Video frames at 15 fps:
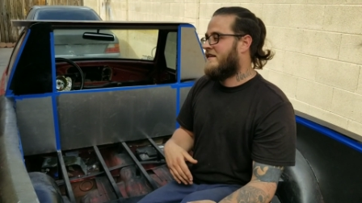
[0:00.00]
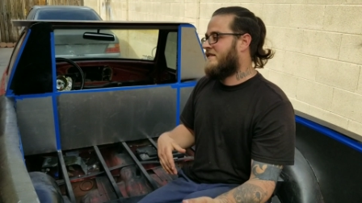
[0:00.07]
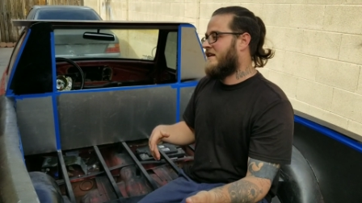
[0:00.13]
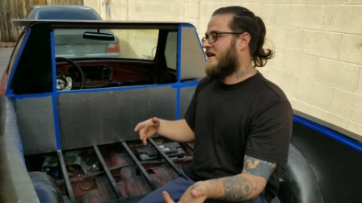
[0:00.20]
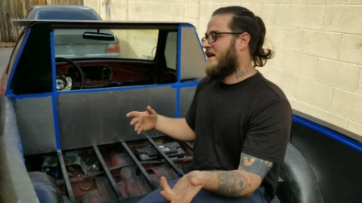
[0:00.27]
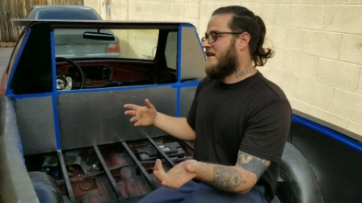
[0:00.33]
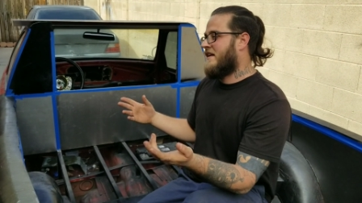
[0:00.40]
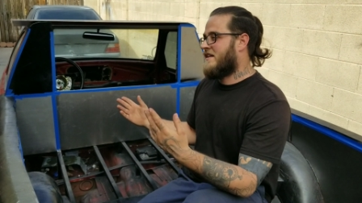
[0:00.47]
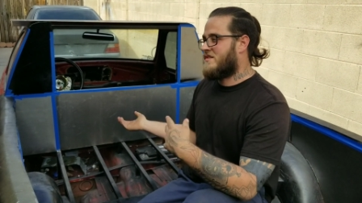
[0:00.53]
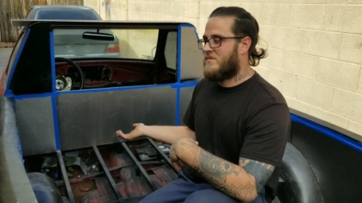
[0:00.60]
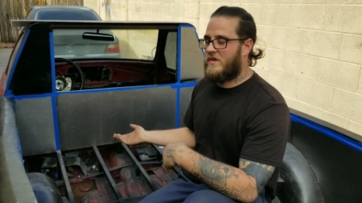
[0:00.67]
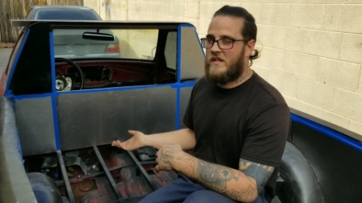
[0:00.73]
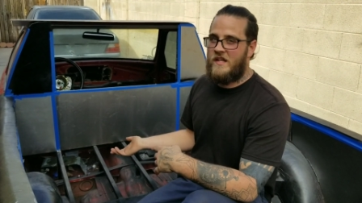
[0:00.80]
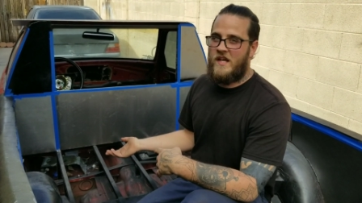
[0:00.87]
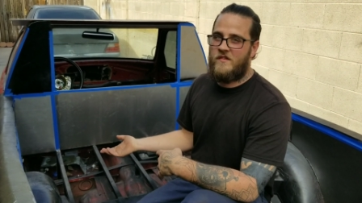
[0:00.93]
then I guess
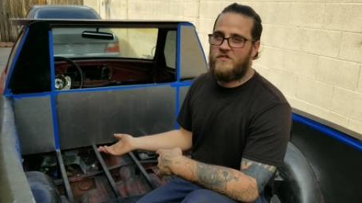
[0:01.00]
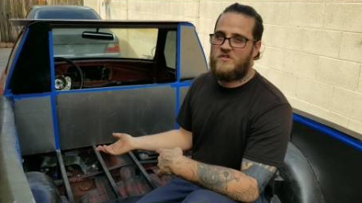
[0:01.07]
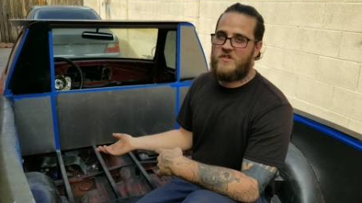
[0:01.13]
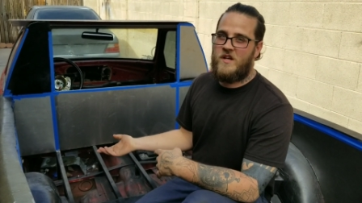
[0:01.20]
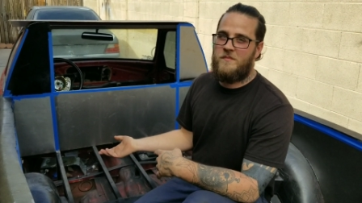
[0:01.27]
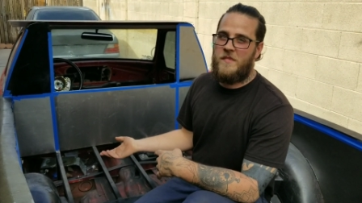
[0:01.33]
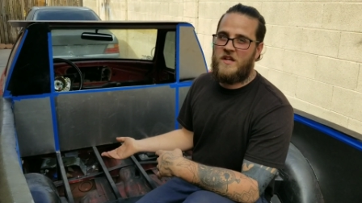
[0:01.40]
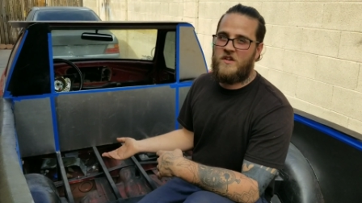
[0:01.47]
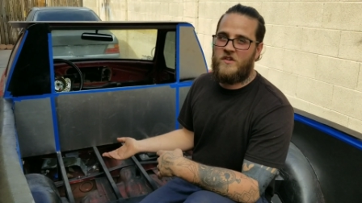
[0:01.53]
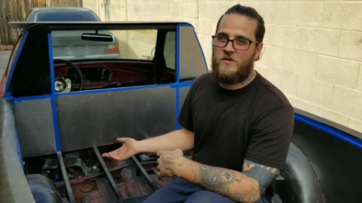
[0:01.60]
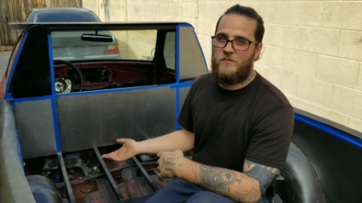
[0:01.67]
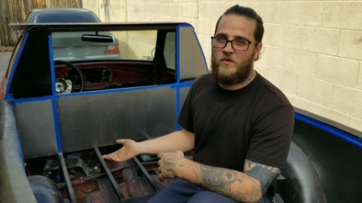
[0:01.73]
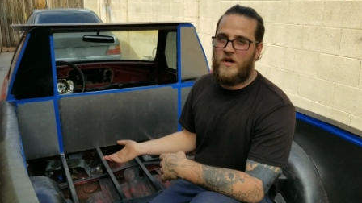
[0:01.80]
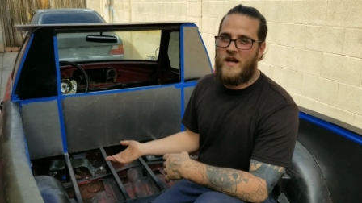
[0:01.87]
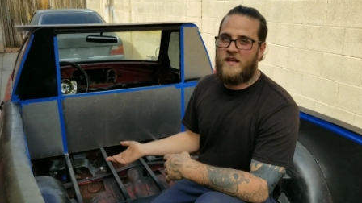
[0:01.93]
we're going to have to try and make all the
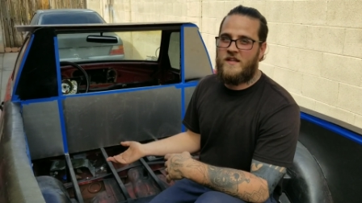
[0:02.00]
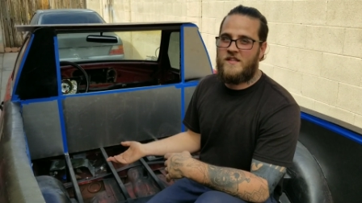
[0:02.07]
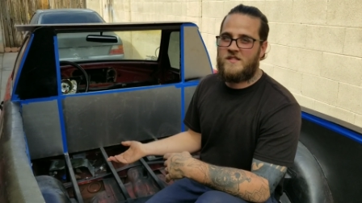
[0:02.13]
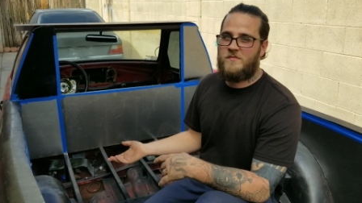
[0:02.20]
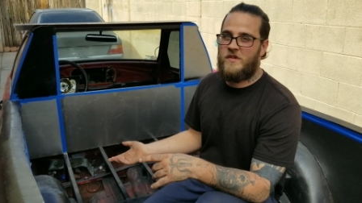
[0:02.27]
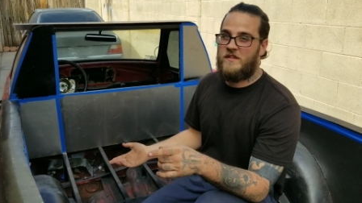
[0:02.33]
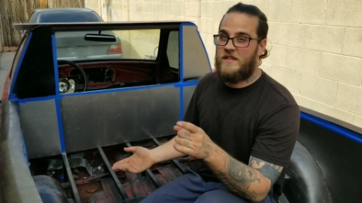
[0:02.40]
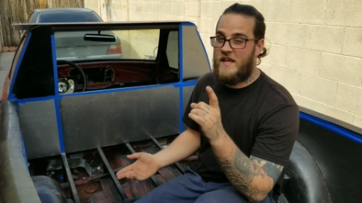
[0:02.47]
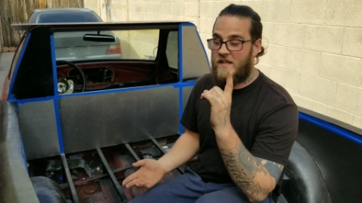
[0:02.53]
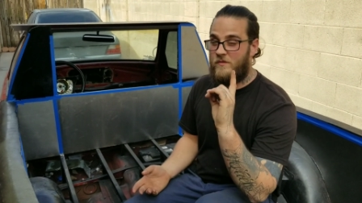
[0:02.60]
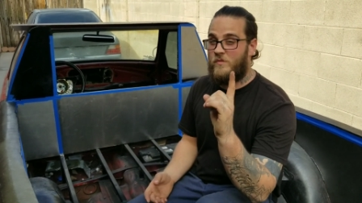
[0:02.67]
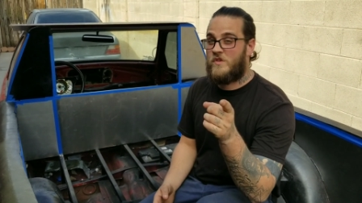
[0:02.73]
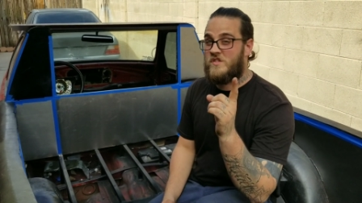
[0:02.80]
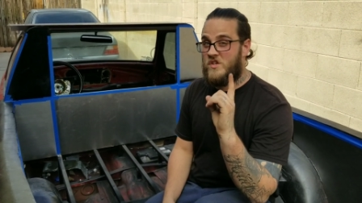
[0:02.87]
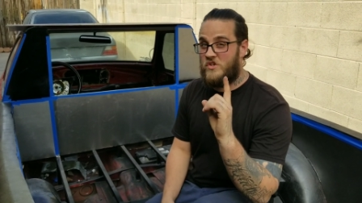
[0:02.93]
brackets, but that
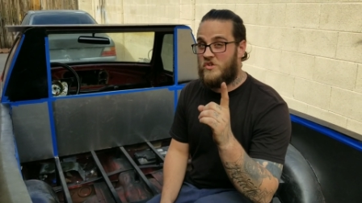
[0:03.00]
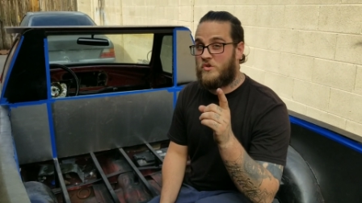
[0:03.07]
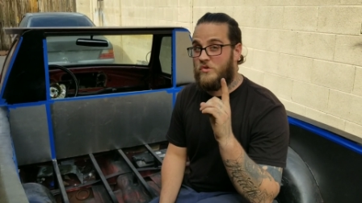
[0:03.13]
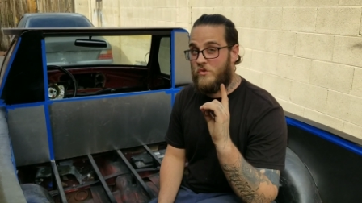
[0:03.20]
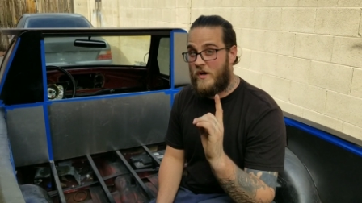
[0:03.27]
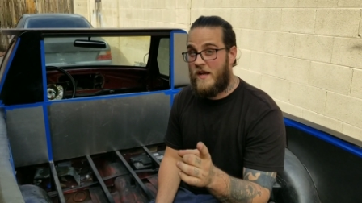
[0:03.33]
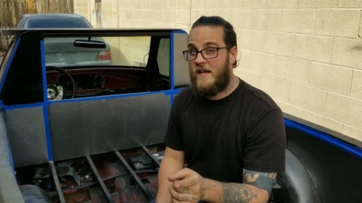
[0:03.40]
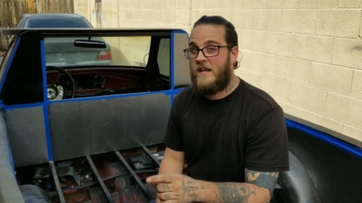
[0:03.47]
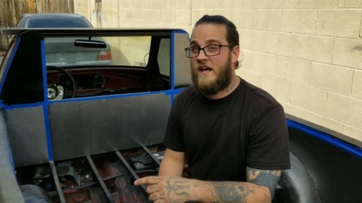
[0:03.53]
was a great